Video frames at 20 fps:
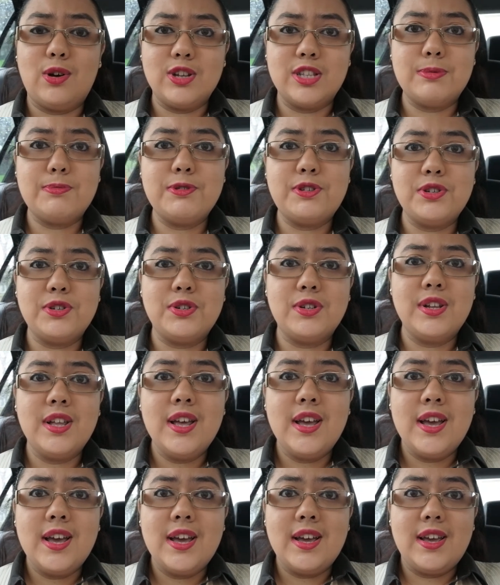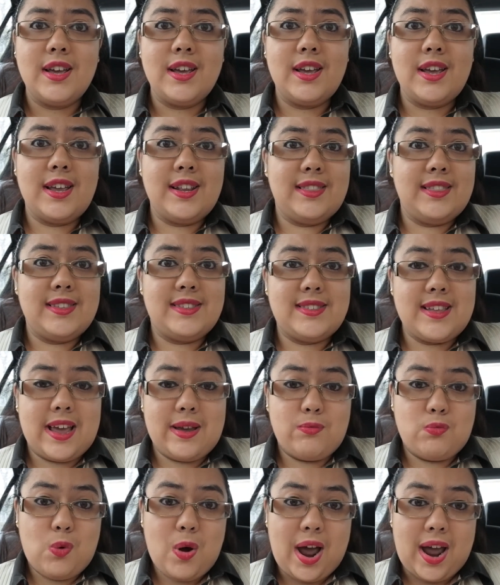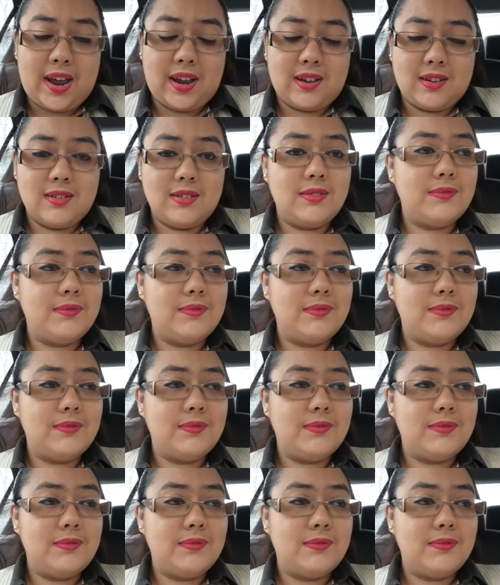hospital in the same way.